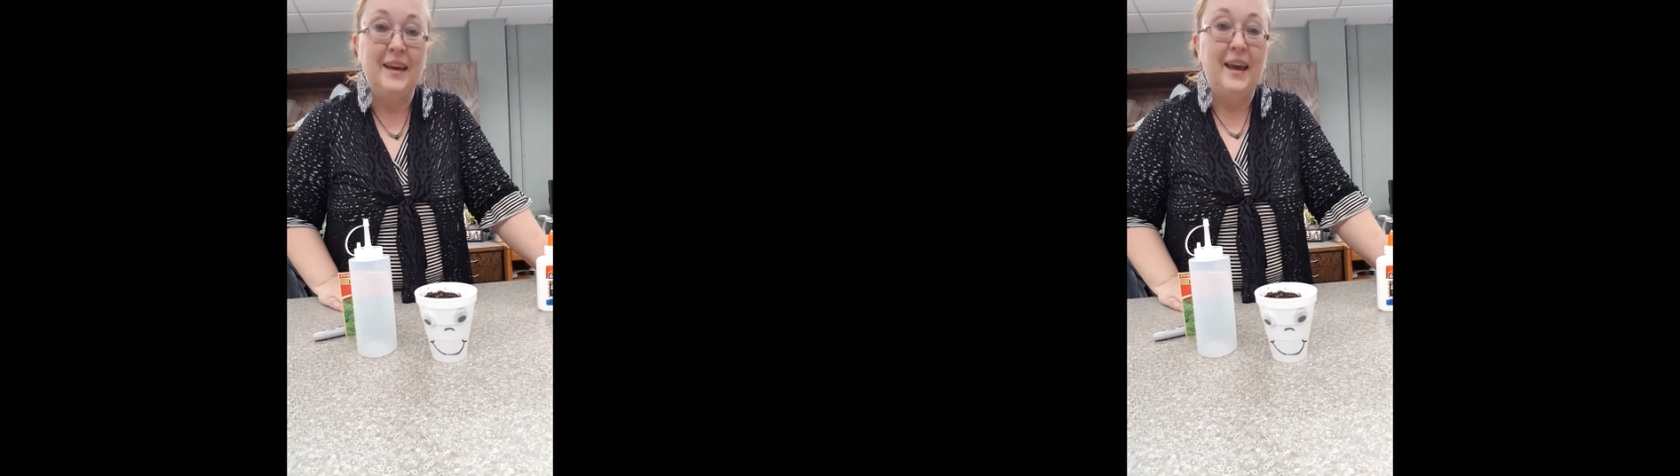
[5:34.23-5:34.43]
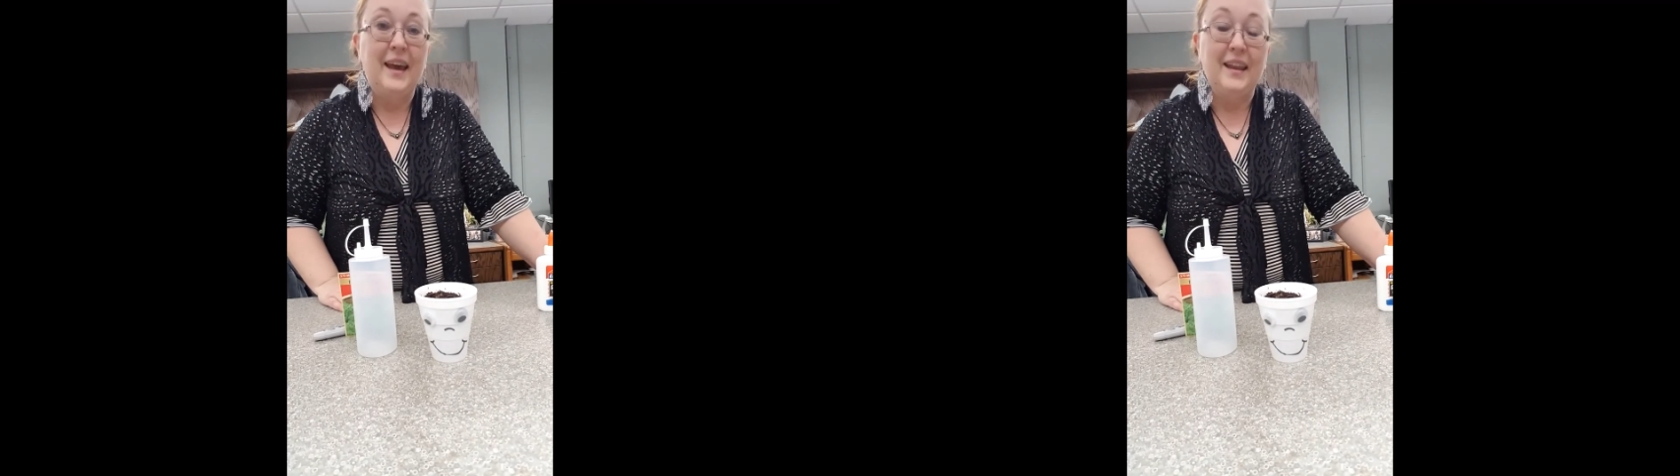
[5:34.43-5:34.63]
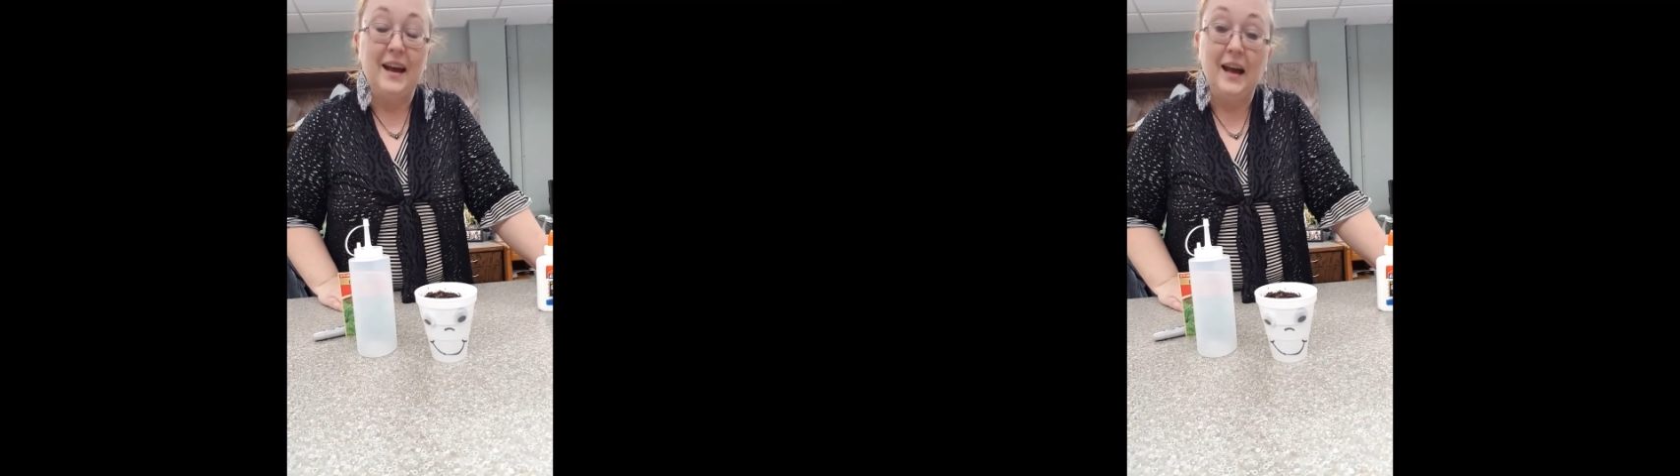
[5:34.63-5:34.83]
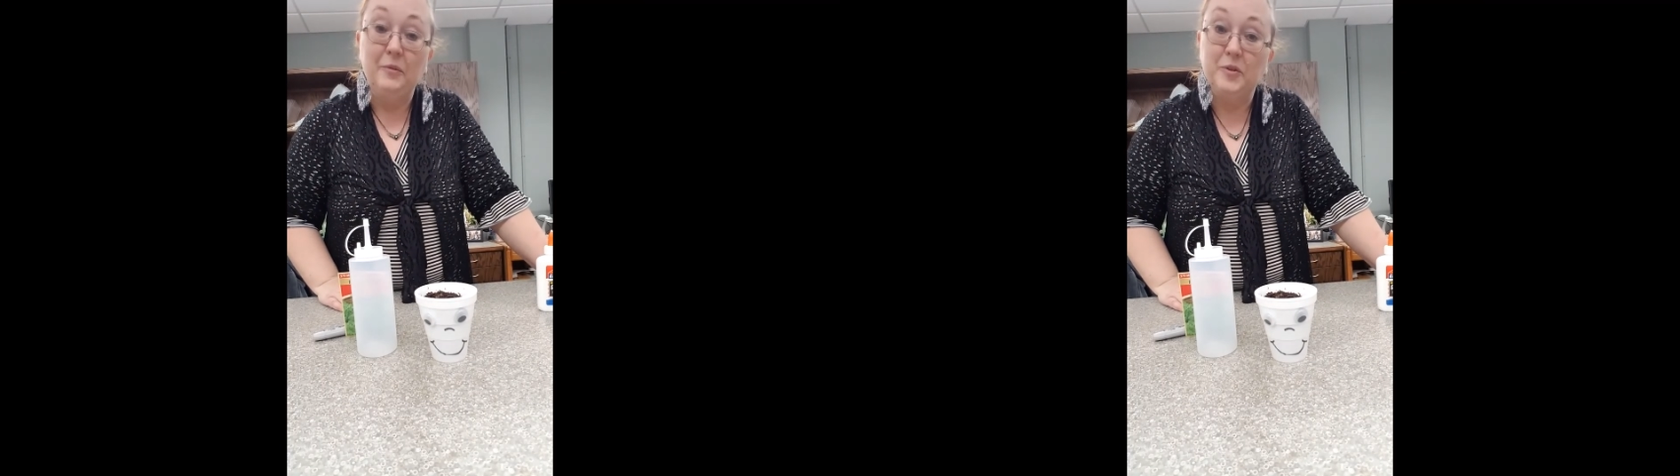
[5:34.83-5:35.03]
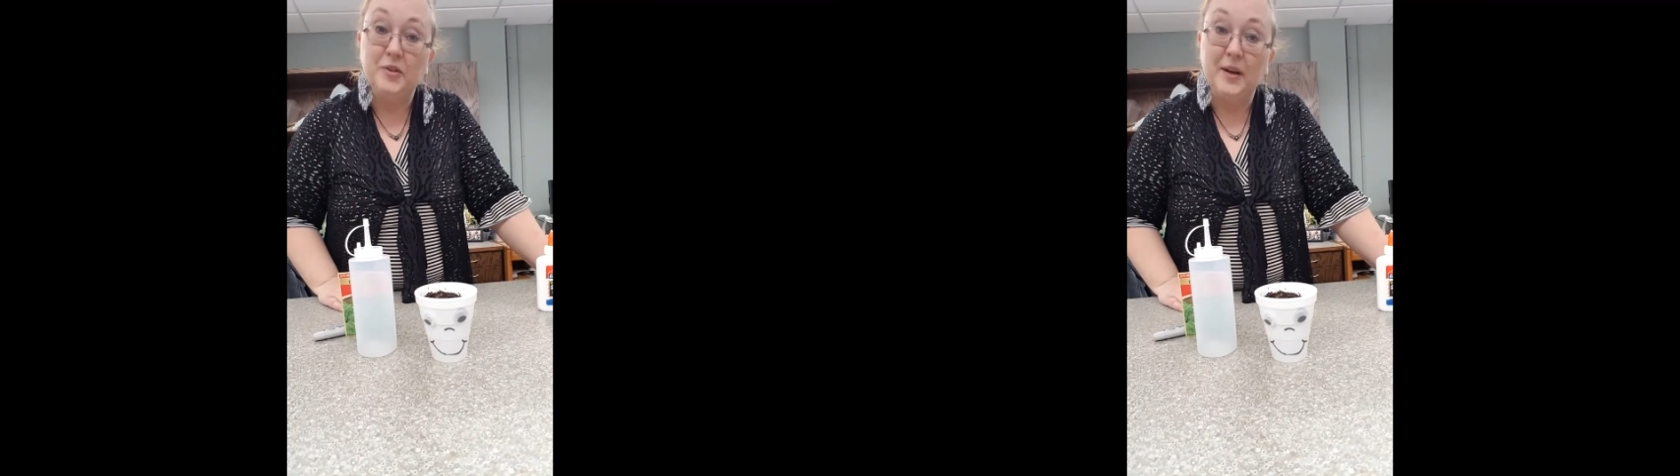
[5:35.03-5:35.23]
And I will
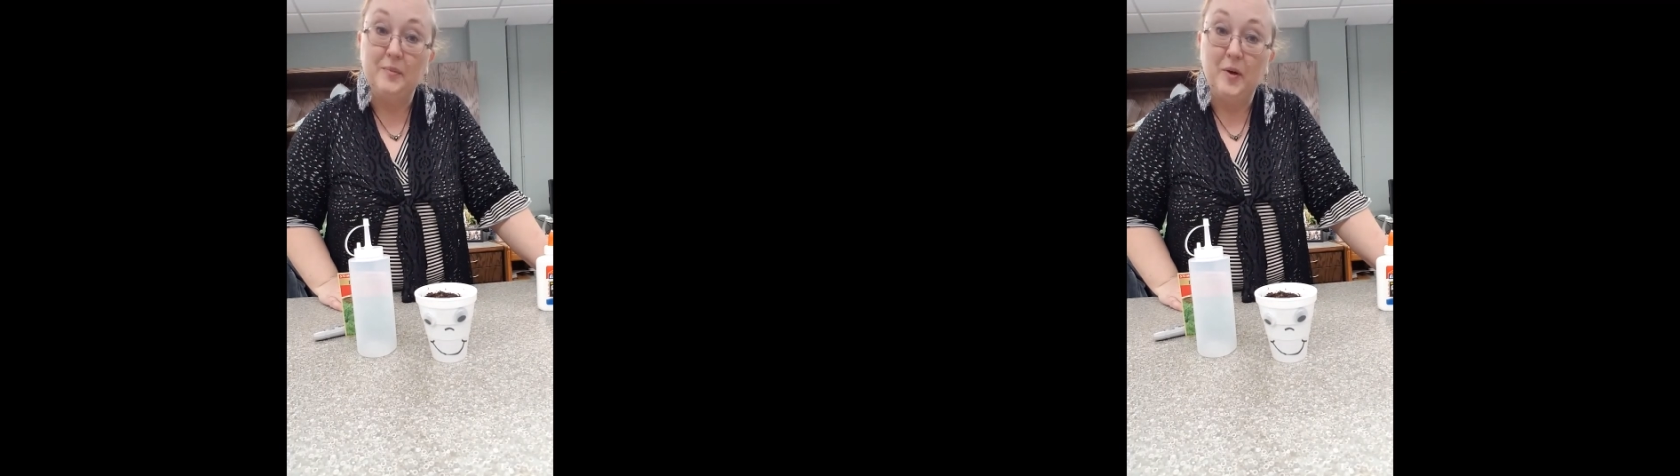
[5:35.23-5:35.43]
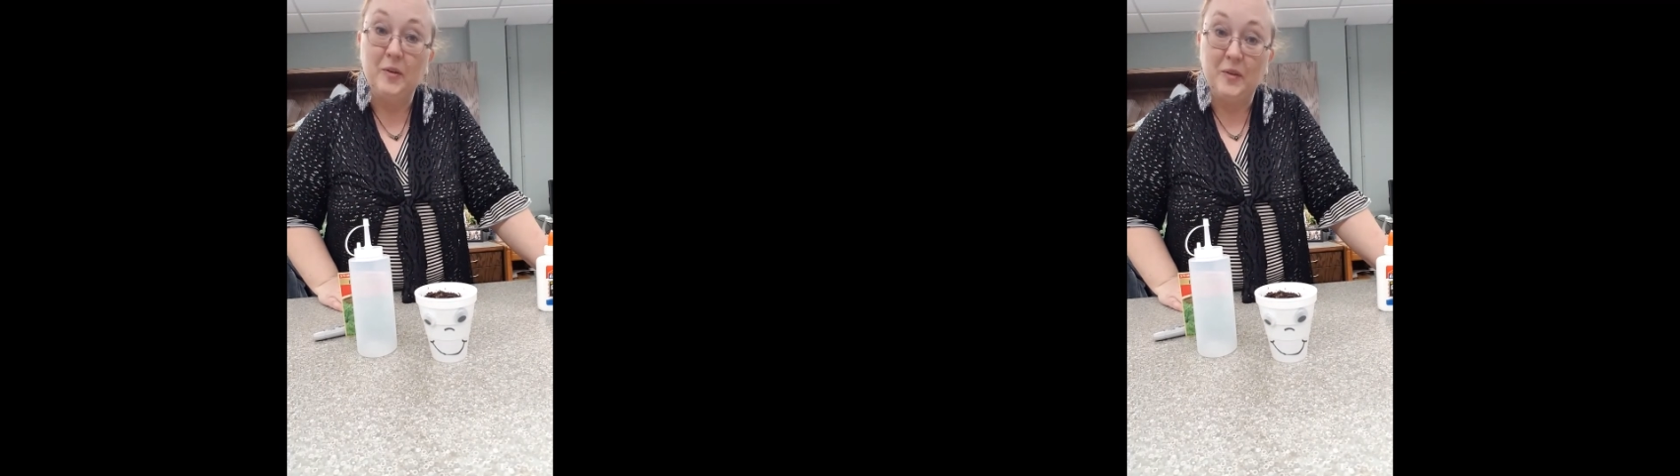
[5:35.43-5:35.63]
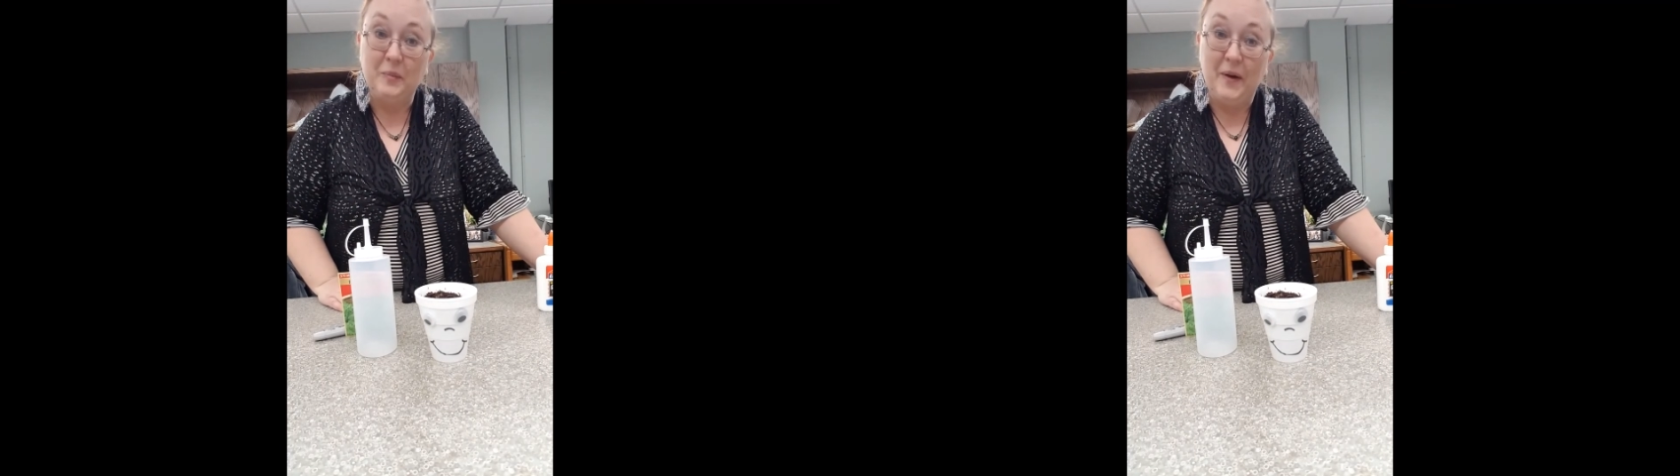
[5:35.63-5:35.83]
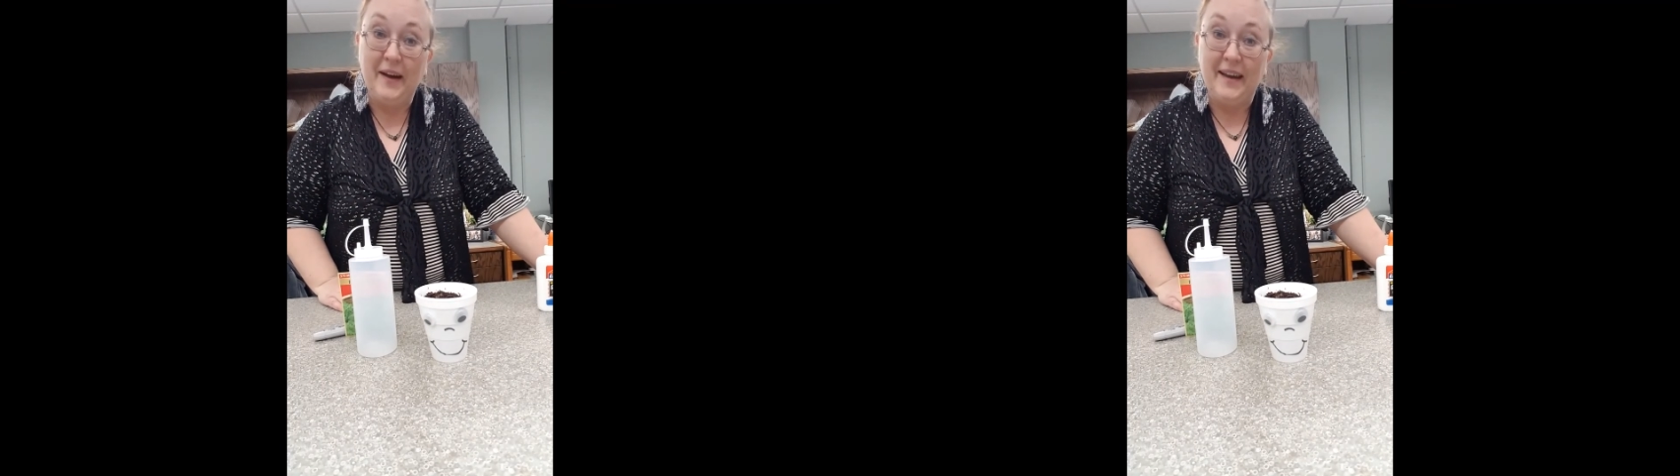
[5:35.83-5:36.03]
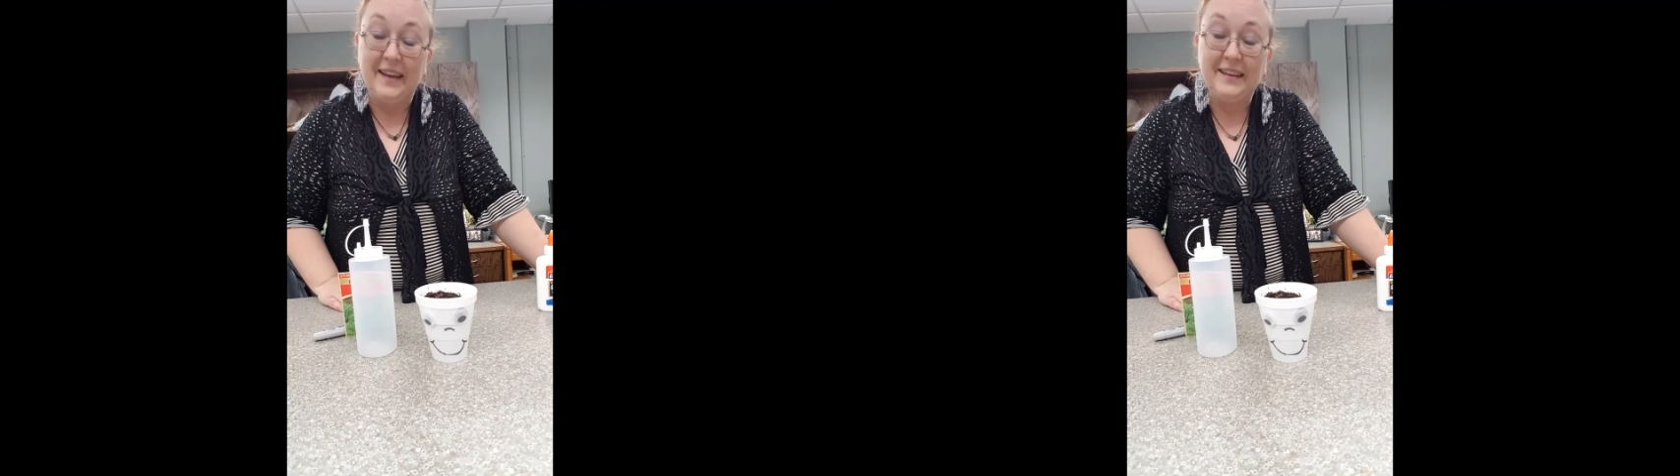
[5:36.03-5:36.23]
try to post mine